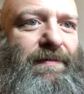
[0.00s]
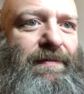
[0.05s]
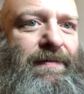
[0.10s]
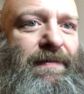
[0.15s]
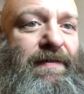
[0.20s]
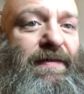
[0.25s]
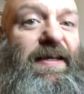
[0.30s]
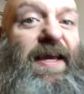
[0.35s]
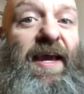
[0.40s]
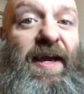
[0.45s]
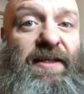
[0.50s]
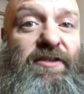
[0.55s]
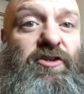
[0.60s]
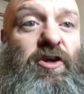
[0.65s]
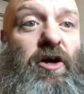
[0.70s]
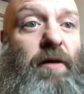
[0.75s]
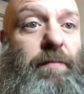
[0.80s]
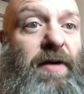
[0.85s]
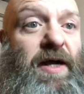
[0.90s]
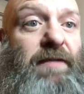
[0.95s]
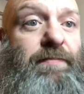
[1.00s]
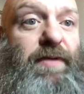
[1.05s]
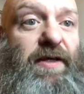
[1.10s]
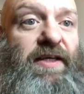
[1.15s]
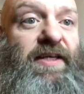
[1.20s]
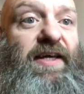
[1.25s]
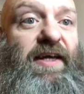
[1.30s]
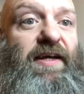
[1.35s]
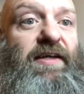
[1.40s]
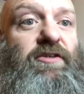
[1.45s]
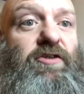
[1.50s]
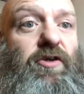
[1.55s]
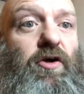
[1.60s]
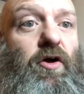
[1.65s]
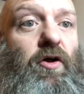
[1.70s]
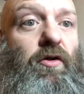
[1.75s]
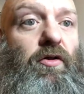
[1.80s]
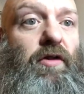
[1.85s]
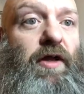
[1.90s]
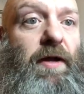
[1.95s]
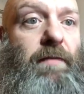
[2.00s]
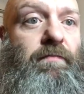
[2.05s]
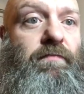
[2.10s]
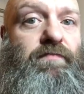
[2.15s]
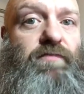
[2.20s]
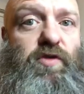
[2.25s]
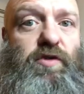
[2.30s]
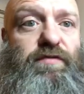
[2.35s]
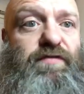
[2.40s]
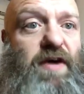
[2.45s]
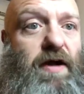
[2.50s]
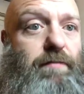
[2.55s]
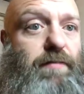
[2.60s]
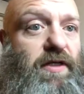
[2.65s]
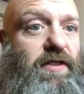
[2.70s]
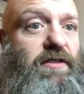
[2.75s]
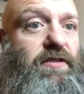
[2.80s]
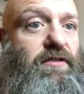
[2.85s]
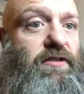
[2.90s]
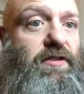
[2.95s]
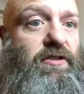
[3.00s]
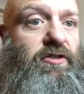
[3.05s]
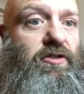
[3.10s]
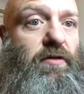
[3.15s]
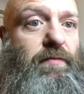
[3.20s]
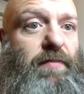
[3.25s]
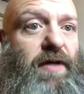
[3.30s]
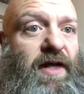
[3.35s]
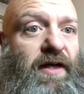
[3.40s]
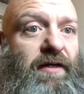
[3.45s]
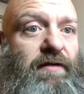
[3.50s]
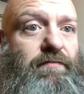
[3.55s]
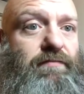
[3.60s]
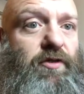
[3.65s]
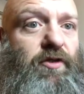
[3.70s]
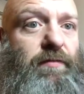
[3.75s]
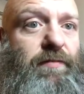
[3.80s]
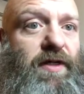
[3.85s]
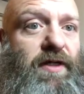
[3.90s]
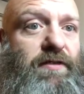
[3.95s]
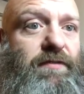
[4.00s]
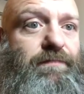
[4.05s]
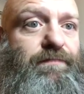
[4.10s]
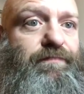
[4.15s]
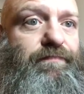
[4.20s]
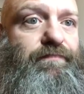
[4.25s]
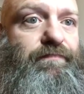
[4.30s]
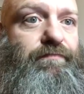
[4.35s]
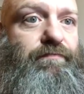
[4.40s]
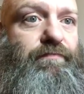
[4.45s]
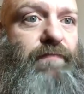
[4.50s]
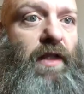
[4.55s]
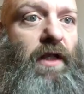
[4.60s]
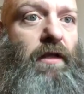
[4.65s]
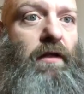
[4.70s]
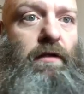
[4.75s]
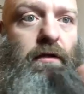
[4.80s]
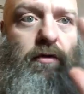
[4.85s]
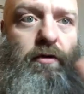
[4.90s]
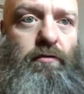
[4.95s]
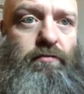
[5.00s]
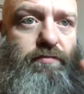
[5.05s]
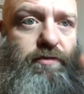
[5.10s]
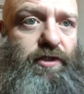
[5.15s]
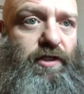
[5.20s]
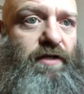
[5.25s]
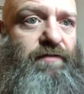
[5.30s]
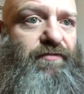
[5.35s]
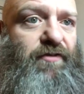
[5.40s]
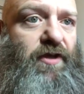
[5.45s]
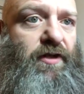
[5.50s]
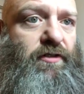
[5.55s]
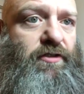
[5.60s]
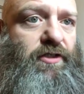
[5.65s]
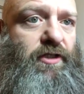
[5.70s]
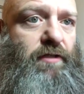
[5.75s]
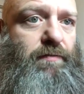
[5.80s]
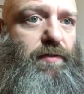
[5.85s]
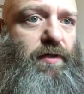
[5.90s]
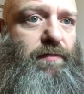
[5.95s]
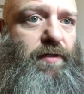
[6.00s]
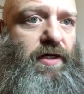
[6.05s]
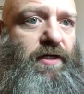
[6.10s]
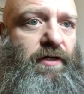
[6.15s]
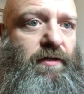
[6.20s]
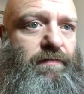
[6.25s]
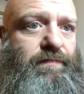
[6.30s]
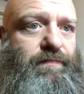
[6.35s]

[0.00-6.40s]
Yeah, it's not a bad bit of kit at all, Two Fat Bikers. It's not bad, not bad. Oh, see you, Fenergy. Bye-bye now.